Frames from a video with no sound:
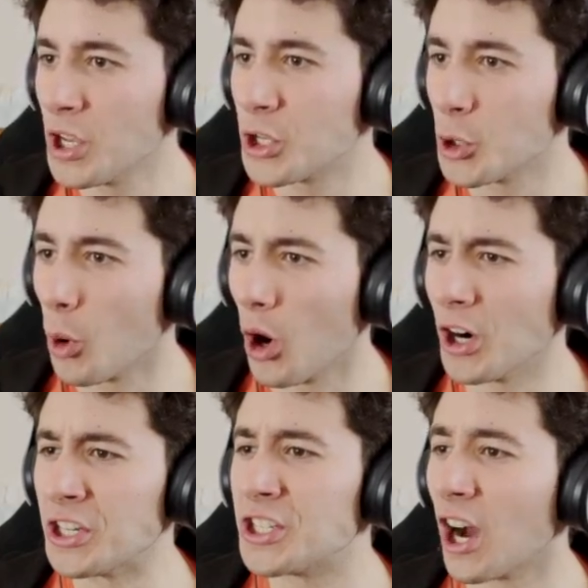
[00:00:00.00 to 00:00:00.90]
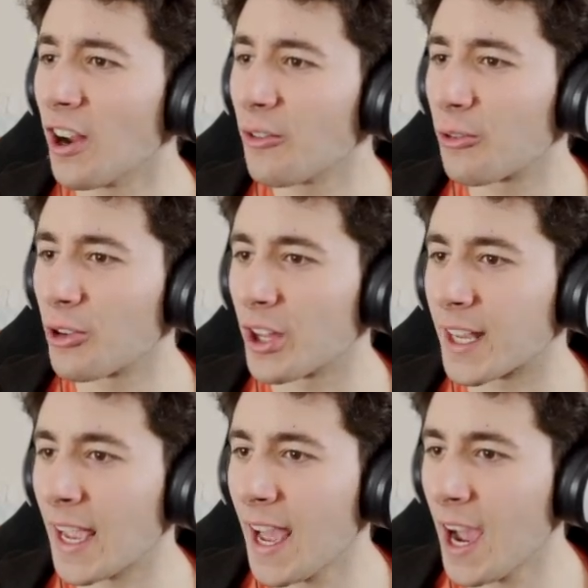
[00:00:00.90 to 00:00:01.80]
You are done for the
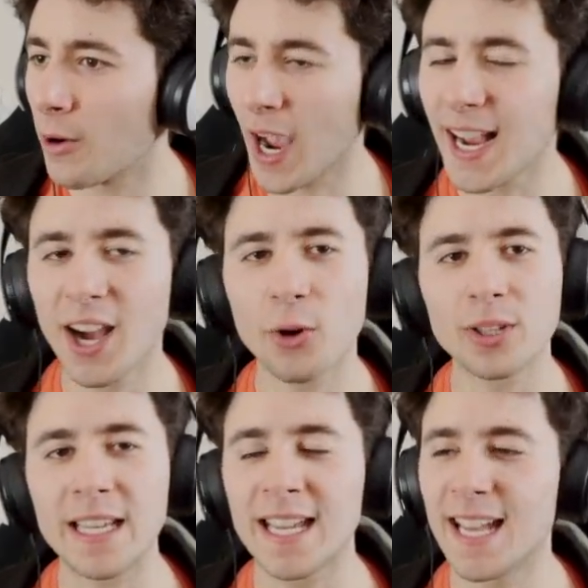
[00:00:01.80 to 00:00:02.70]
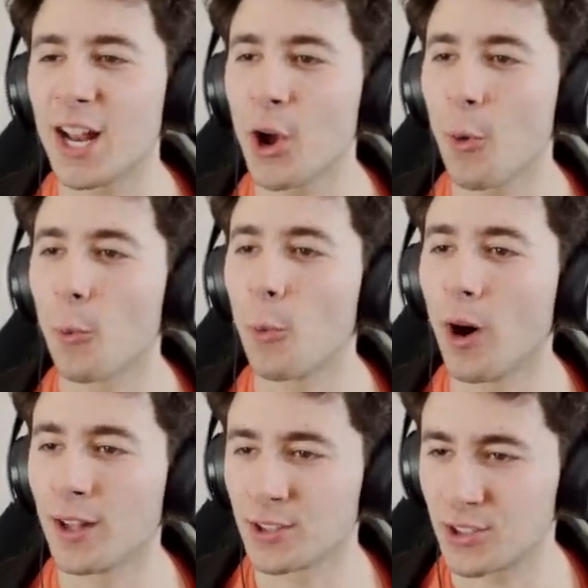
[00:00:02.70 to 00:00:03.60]
count. I got only hit
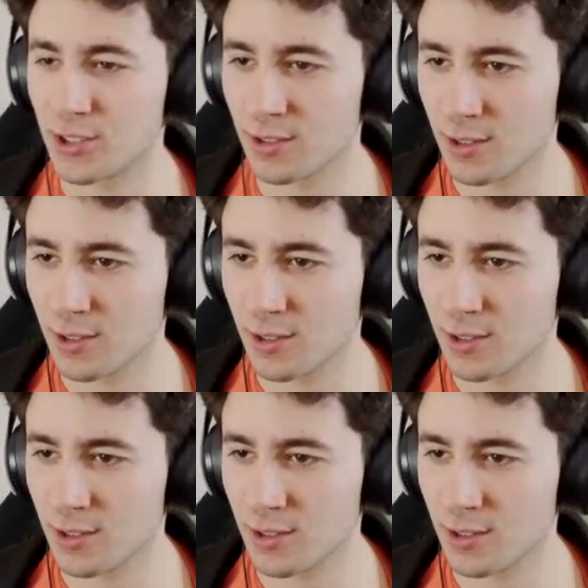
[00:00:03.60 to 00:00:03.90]
once.